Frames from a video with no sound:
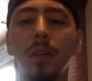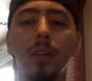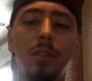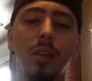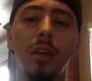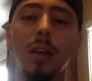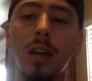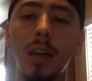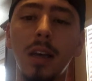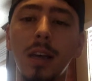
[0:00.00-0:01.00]
It's
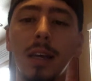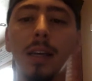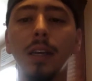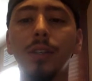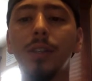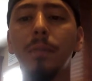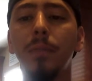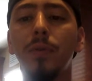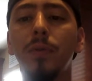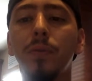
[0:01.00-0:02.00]

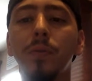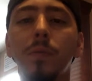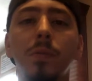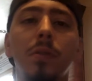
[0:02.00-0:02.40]
simple.